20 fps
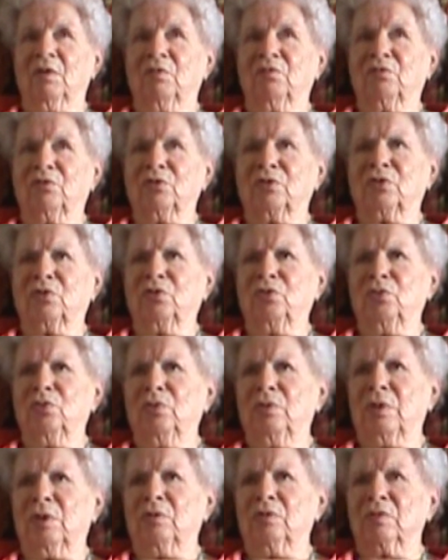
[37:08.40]
for two
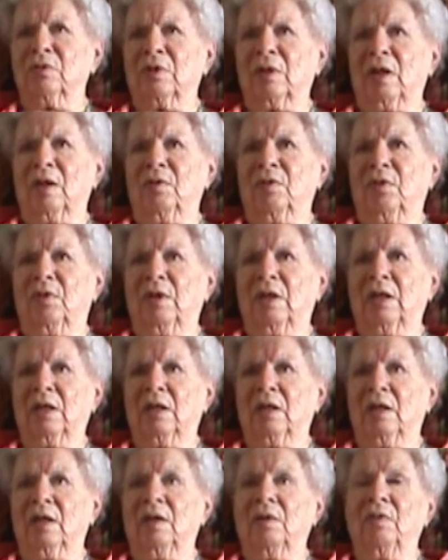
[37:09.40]
years, I think.
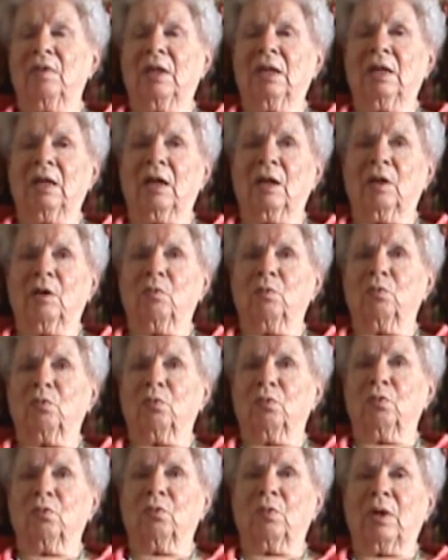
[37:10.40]
And then I
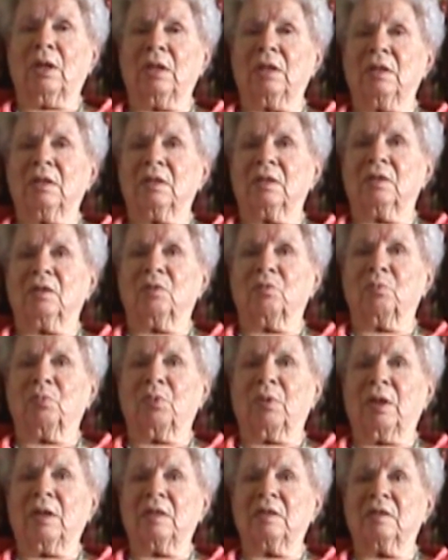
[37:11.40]
rented the
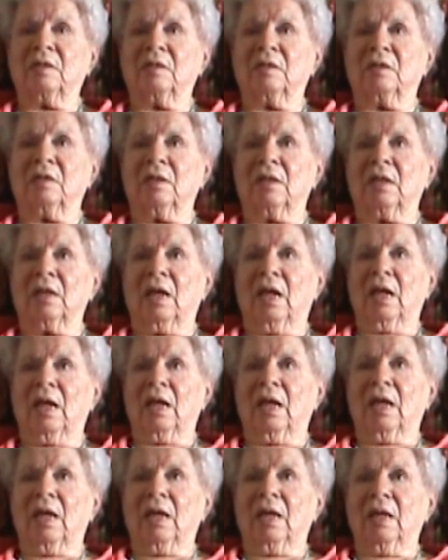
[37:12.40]
place
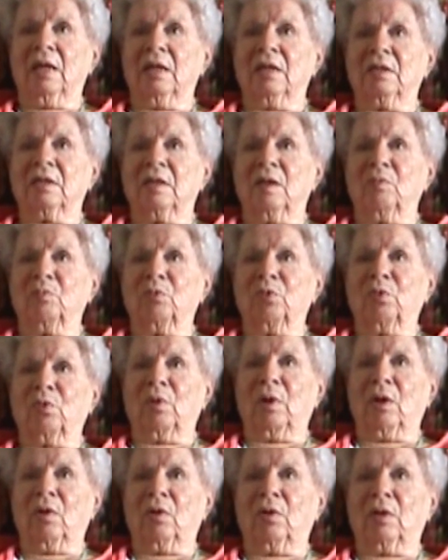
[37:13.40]

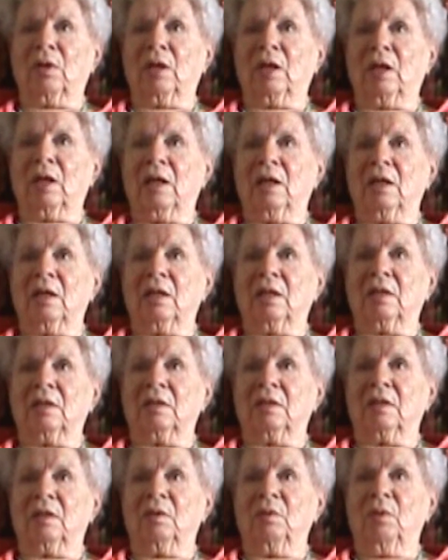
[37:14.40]
temporarily in
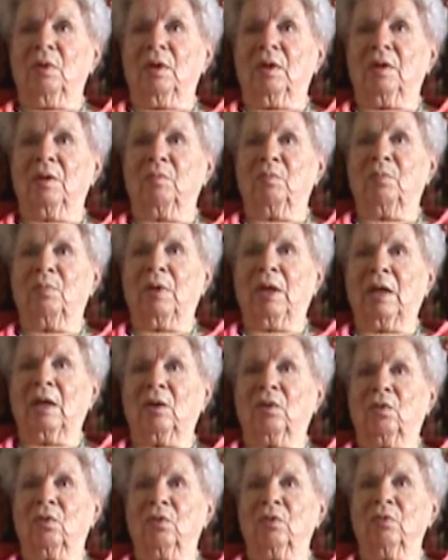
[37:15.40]

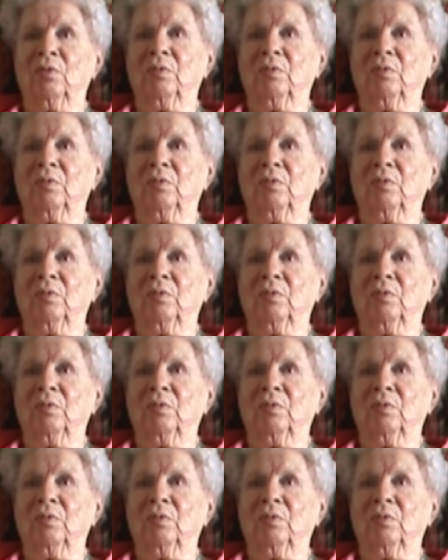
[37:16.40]
Baker.